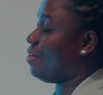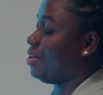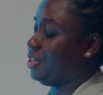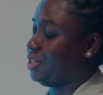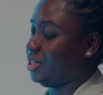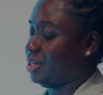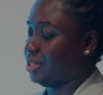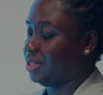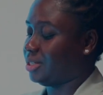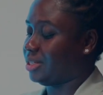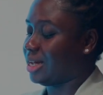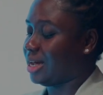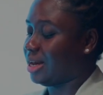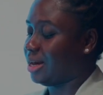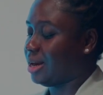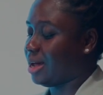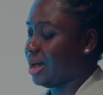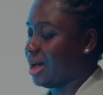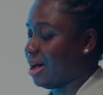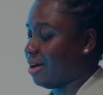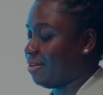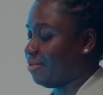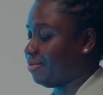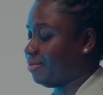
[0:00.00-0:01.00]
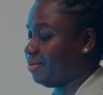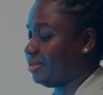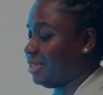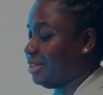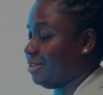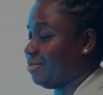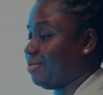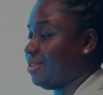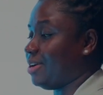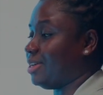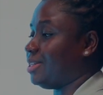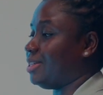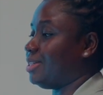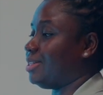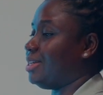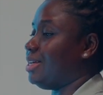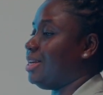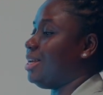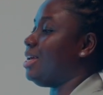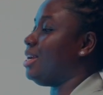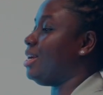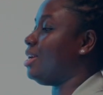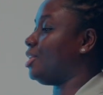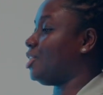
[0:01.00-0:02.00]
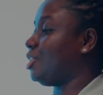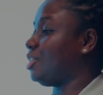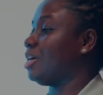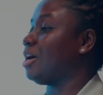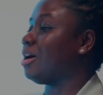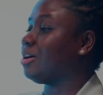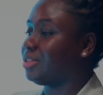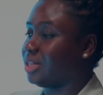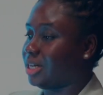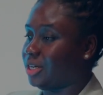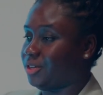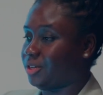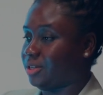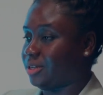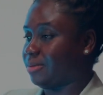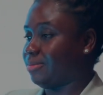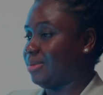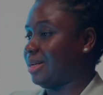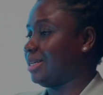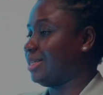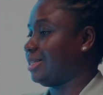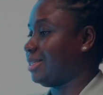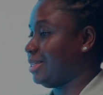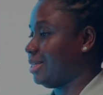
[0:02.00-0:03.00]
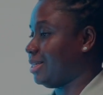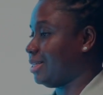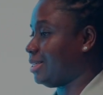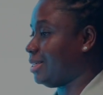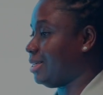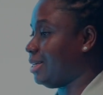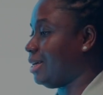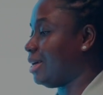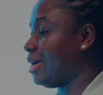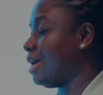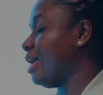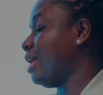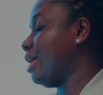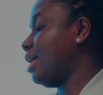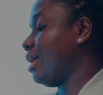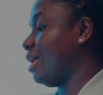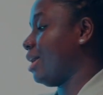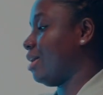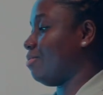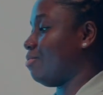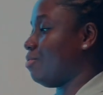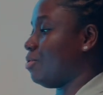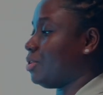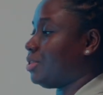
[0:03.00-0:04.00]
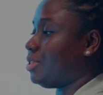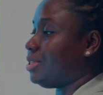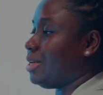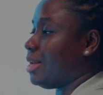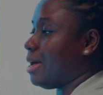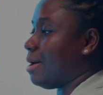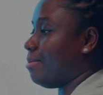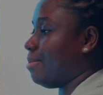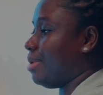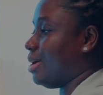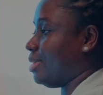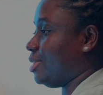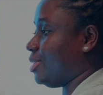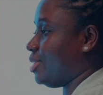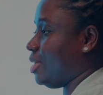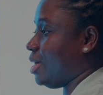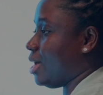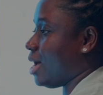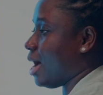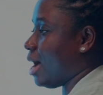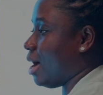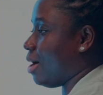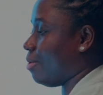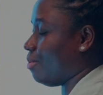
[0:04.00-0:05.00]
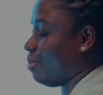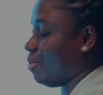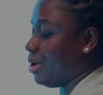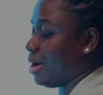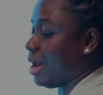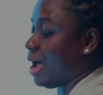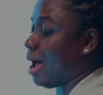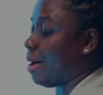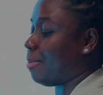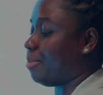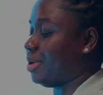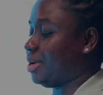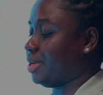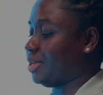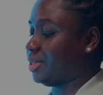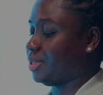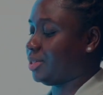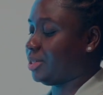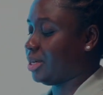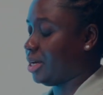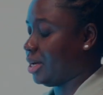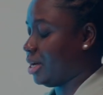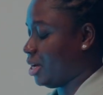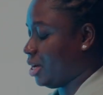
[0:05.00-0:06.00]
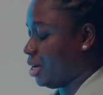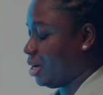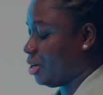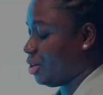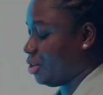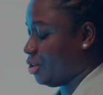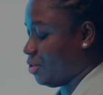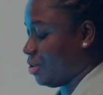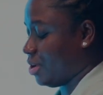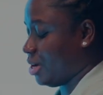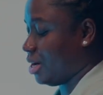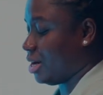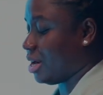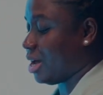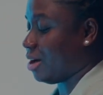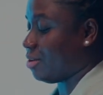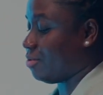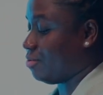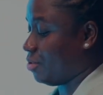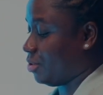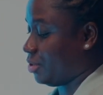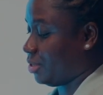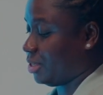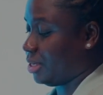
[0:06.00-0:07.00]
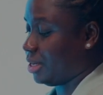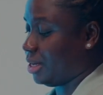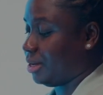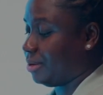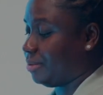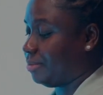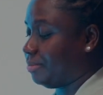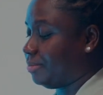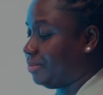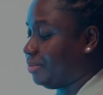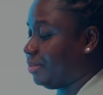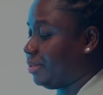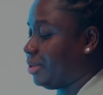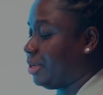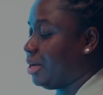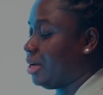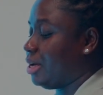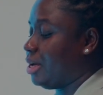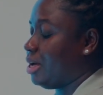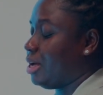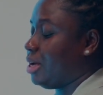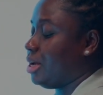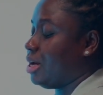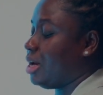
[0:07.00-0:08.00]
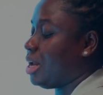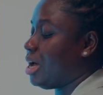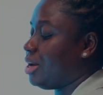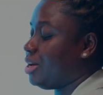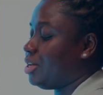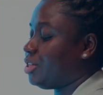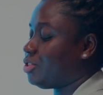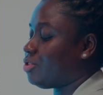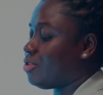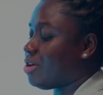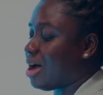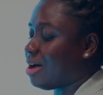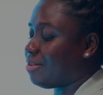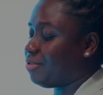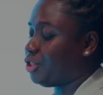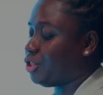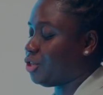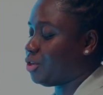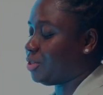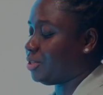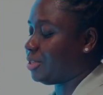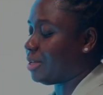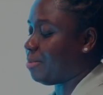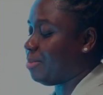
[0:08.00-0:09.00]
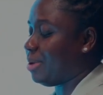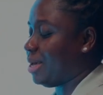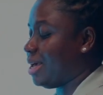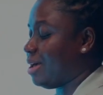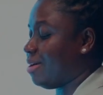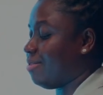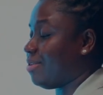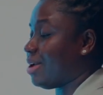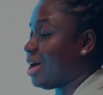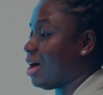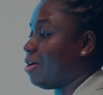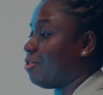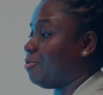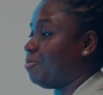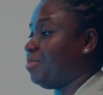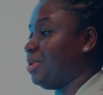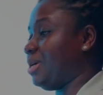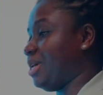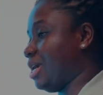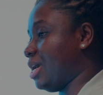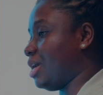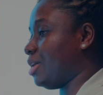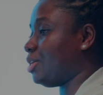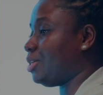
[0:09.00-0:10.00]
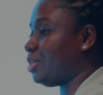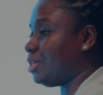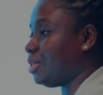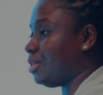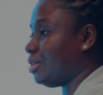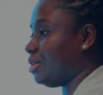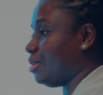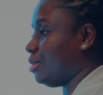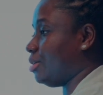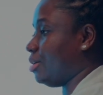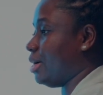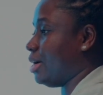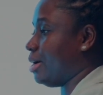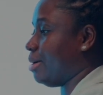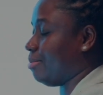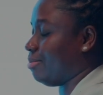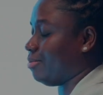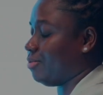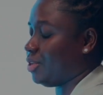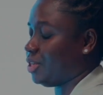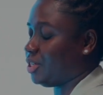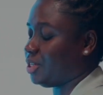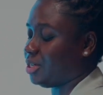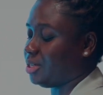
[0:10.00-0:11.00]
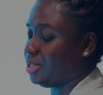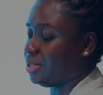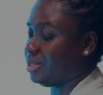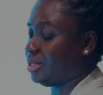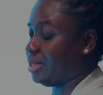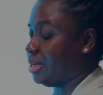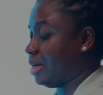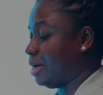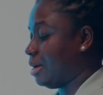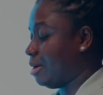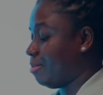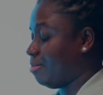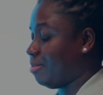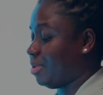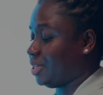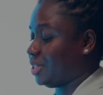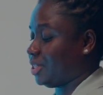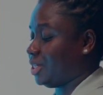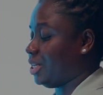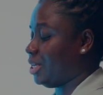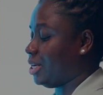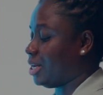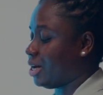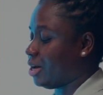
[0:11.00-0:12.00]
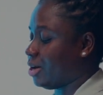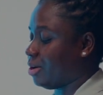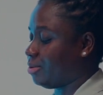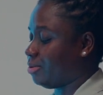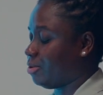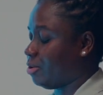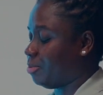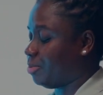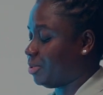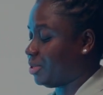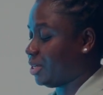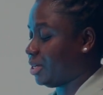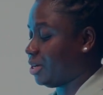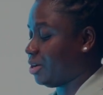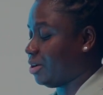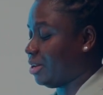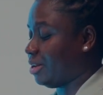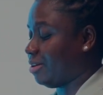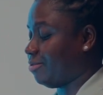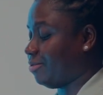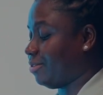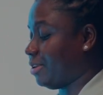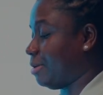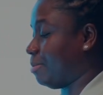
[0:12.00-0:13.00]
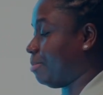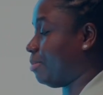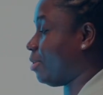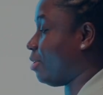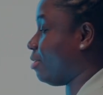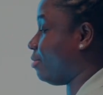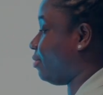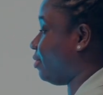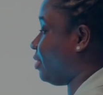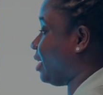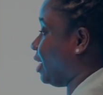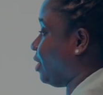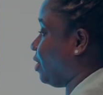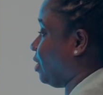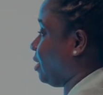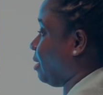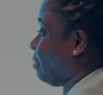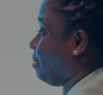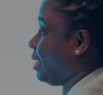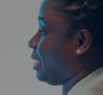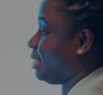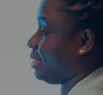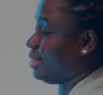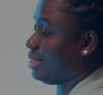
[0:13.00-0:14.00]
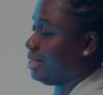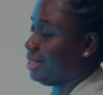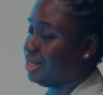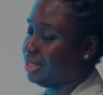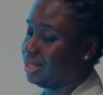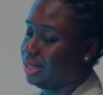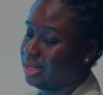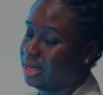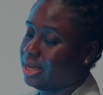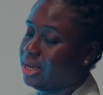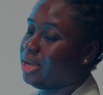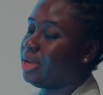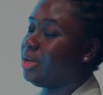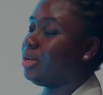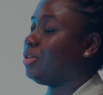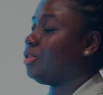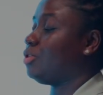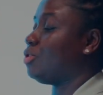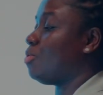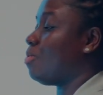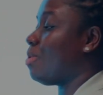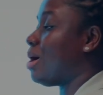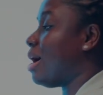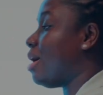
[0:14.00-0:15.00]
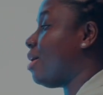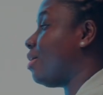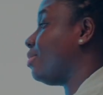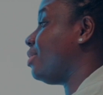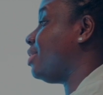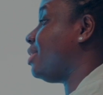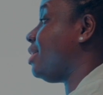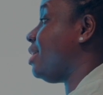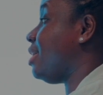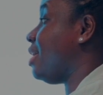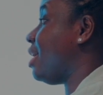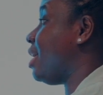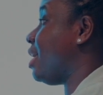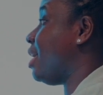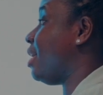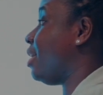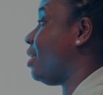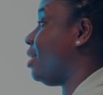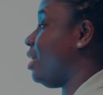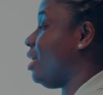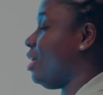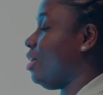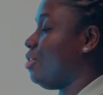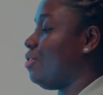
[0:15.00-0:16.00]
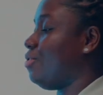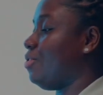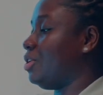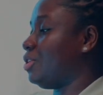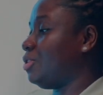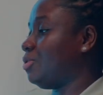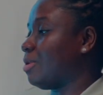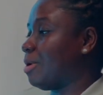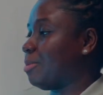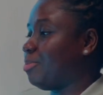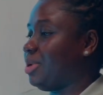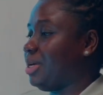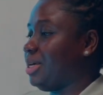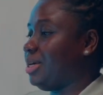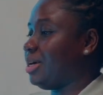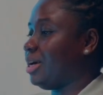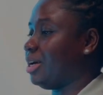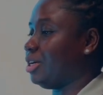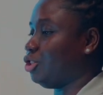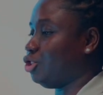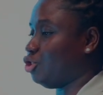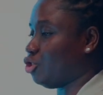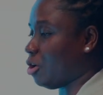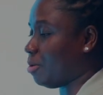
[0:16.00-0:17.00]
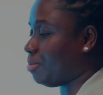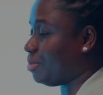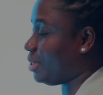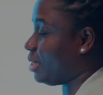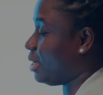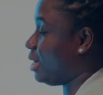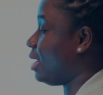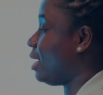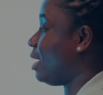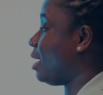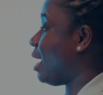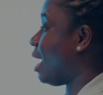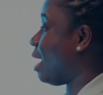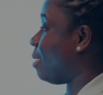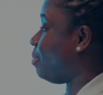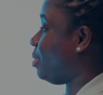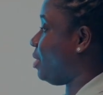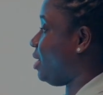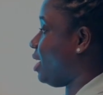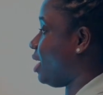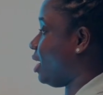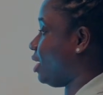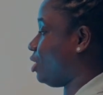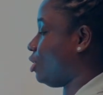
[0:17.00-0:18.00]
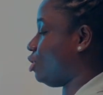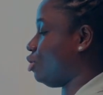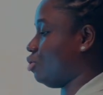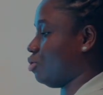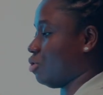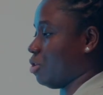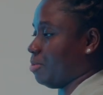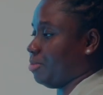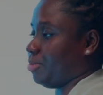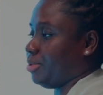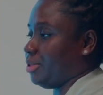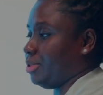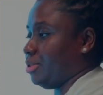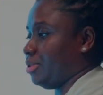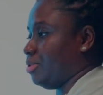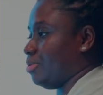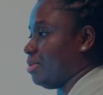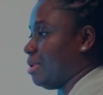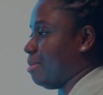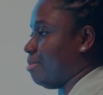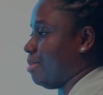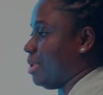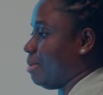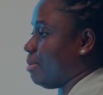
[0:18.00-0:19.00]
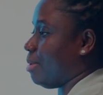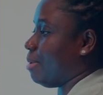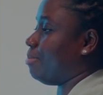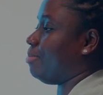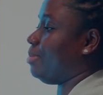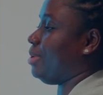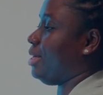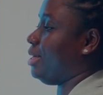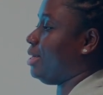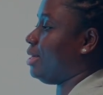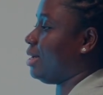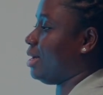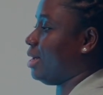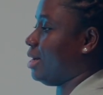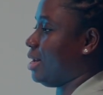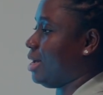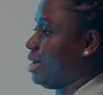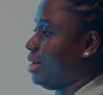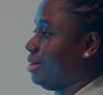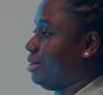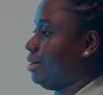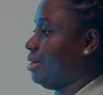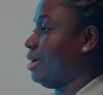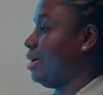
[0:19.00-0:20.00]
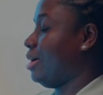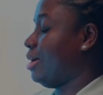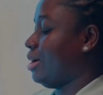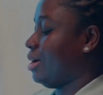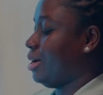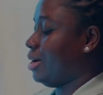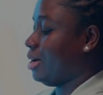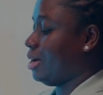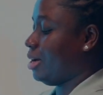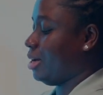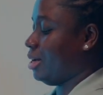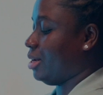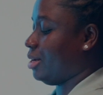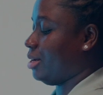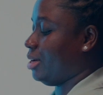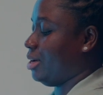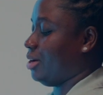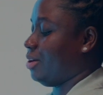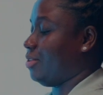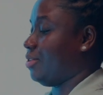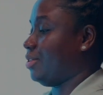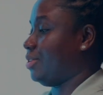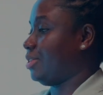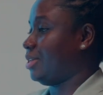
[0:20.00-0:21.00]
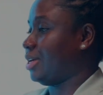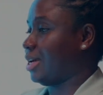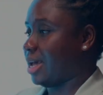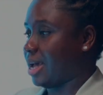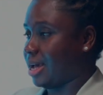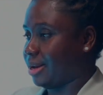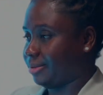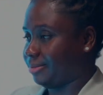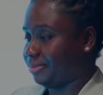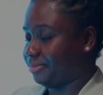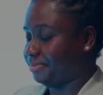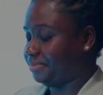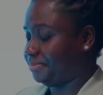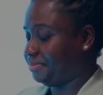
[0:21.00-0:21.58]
origins that have differences in initial titratable acidity and necessary and see what happens during that roasting. Now, this graph shows the behavior of pH, which is basically the oxygen or the trait of titratable acidity. So while TA increased to a peak drop, a pH dropped to a minimum peak, but then increased again.